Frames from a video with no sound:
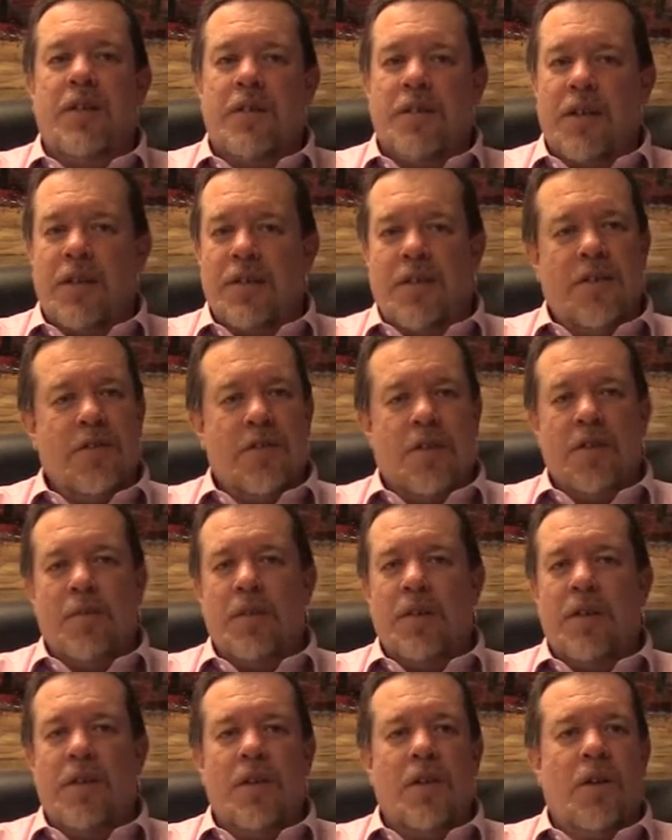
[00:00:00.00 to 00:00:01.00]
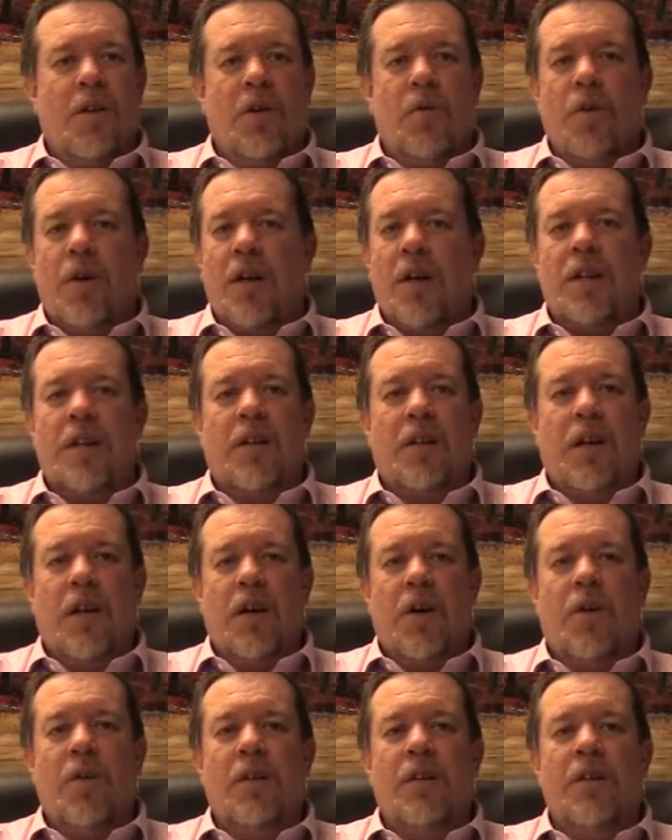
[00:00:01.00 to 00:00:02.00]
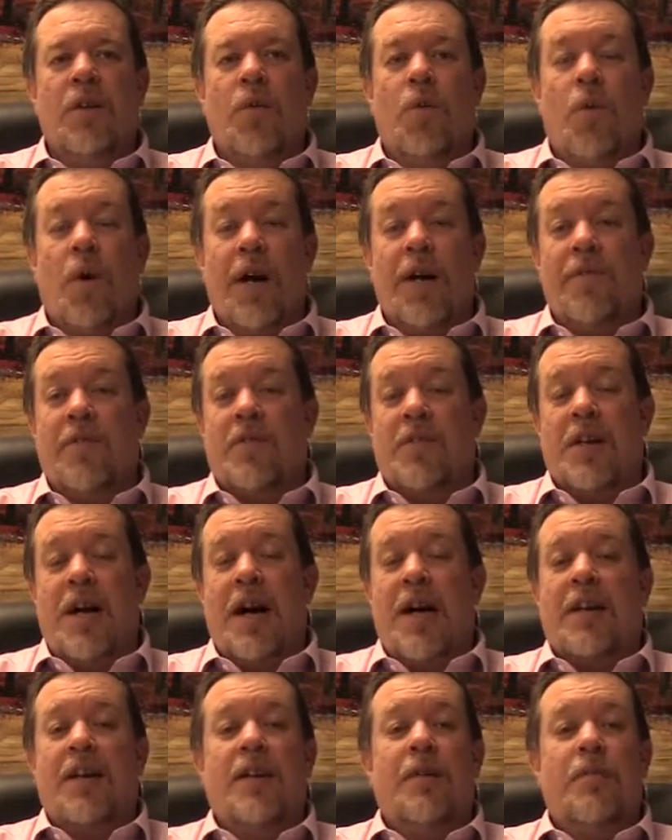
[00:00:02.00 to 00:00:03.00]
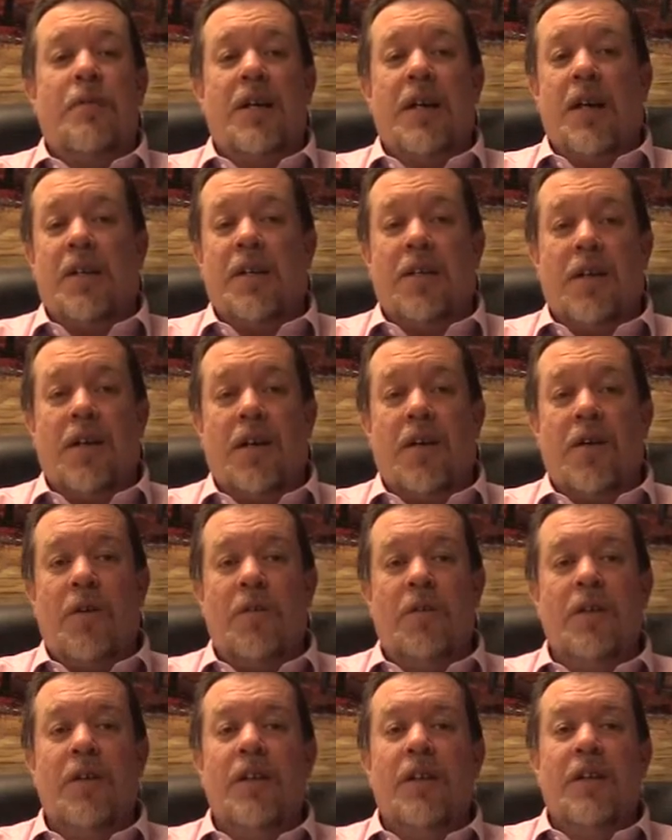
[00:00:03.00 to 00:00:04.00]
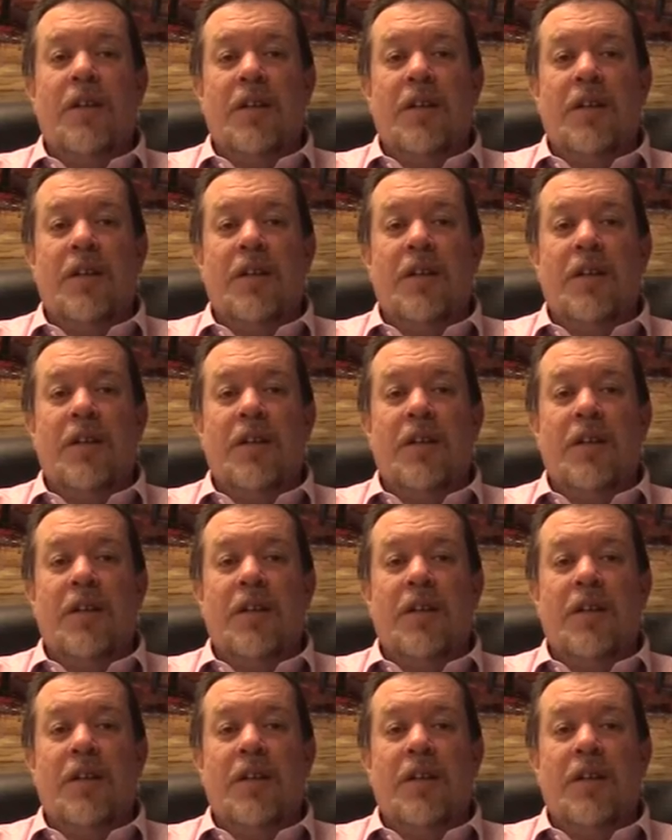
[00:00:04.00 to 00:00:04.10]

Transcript: says he's going to be the only one on the loan and the wife's not going to be on the loan,